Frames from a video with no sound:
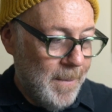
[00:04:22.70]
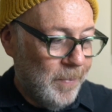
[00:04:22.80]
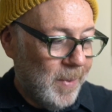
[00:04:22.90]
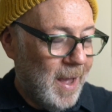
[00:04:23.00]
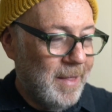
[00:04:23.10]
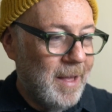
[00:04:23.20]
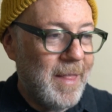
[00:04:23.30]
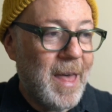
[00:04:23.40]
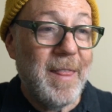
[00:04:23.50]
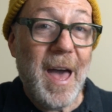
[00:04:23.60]
And
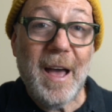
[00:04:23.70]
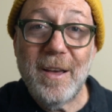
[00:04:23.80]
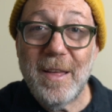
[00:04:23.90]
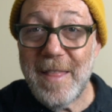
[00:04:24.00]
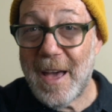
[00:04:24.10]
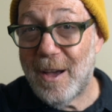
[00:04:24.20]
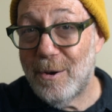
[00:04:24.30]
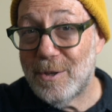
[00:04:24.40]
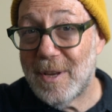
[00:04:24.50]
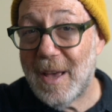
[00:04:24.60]
then that
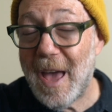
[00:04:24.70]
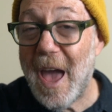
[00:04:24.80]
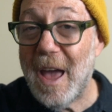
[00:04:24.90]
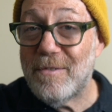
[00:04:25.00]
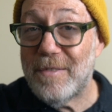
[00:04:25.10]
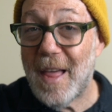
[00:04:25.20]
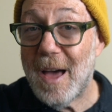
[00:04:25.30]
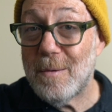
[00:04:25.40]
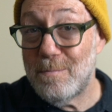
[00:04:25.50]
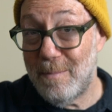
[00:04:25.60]
goes to A
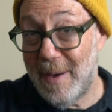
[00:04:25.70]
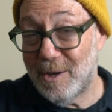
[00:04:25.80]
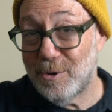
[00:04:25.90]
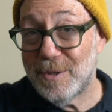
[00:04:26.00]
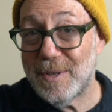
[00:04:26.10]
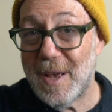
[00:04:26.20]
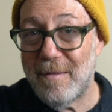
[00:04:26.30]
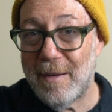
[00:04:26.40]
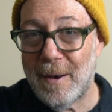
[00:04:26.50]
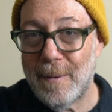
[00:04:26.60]
flat major
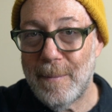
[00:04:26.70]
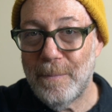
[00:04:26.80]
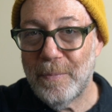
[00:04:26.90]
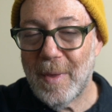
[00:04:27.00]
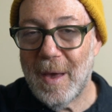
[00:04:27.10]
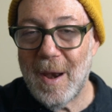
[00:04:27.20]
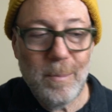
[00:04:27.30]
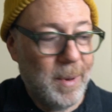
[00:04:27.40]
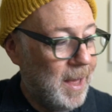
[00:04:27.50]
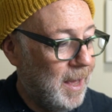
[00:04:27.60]
7. And I'm
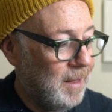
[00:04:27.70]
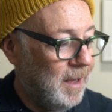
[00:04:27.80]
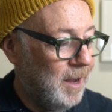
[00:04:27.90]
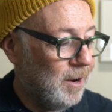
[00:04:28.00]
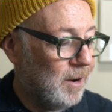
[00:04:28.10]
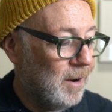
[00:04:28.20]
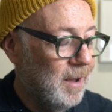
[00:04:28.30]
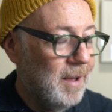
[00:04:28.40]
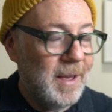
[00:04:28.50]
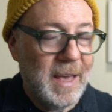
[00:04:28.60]
playing here
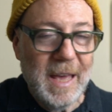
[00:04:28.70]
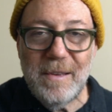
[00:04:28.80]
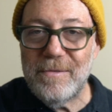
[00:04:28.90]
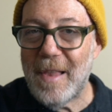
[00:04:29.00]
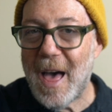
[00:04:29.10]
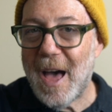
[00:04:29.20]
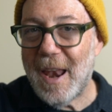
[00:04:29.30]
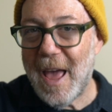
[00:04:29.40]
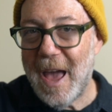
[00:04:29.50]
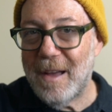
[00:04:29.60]
E flat,
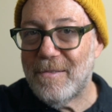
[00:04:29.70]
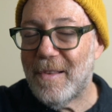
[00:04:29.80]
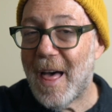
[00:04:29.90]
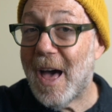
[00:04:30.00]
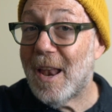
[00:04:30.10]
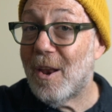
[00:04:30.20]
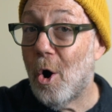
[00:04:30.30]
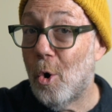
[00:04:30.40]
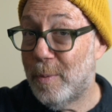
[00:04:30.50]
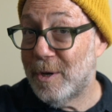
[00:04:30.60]
A flat,
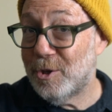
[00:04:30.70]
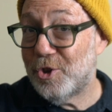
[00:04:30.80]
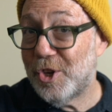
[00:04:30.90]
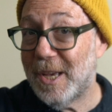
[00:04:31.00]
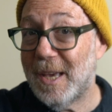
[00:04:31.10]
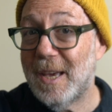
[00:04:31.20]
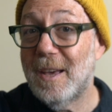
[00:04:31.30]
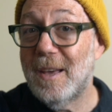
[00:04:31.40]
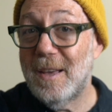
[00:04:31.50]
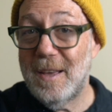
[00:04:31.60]
open G,
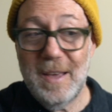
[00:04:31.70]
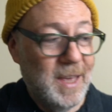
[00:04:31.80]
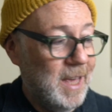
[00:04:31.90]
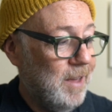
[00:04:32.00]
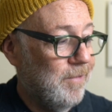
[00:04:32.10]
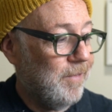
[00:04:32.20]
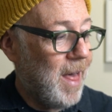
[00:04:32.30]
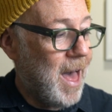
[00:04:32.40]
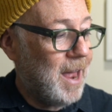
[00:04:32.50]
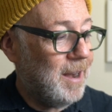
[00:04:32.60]
E
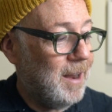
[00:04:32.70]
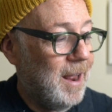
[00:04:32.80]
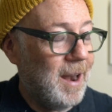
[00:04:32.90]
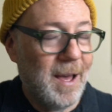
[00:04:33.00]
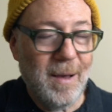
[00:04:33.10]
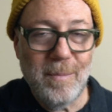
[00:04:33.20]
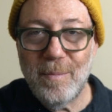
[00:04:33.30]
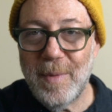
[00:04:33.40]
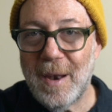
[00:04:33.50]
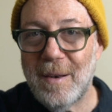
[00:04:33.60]
flat, and
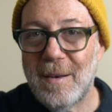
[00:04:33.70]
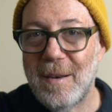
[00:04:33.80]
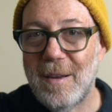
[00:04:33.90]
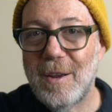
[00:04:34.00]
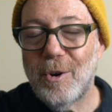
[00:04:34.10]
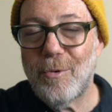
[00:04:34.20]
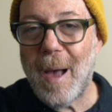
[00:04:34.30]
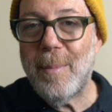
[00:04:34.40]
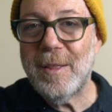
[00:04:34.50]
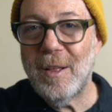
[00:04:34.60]
then
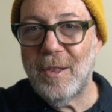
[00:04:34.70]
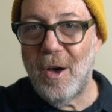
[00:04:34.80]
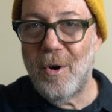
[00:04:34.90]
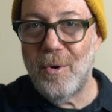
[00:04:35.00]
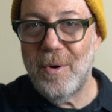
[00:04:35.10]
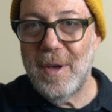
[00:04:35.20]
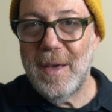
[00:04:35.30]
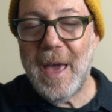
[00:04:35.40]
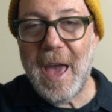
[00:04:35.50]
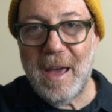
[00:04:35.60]
grabbing the low
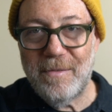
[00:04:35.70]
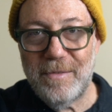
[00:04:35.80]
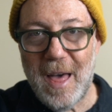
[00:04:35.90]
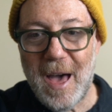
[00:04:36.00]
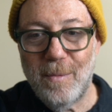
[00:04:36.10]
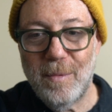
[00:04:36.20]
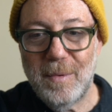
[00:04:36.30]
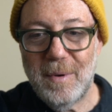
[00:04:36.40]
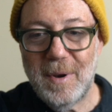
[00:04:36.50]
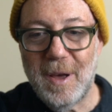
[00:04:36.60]
A flat,
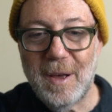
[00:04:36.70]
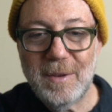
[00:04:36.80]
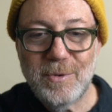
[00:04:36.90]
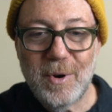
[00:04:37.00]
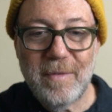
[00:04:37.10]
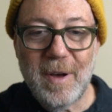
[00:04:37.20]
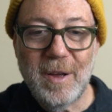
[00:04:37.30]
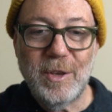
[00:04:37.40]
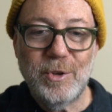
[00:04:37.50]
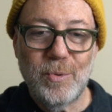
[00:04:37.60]
sort of
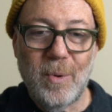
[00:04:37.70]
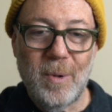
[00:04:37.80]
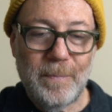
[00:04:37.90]
unusual